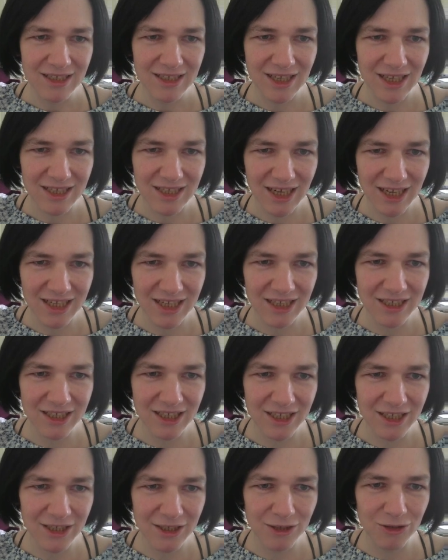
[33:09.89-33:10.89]
assign it
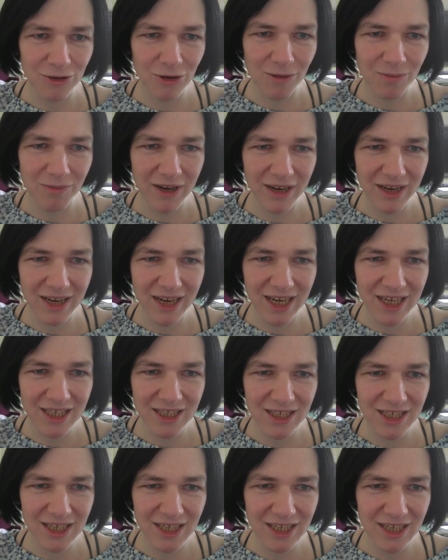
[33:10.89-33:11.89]
to these two
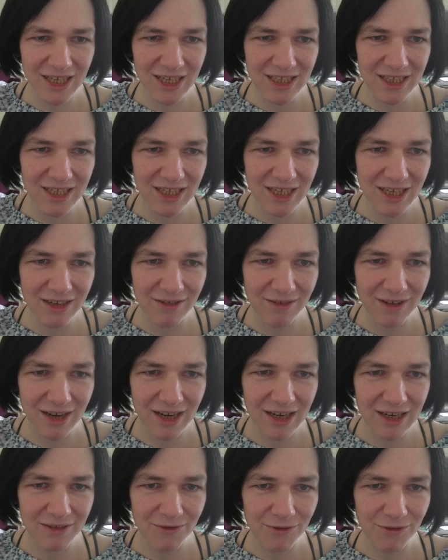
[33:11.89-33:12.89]
applications, I think
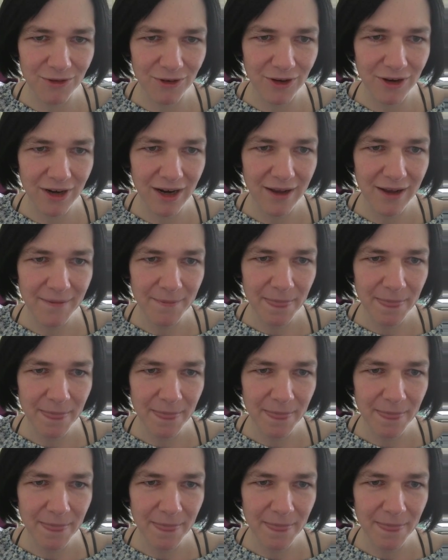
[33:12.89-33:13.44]
one for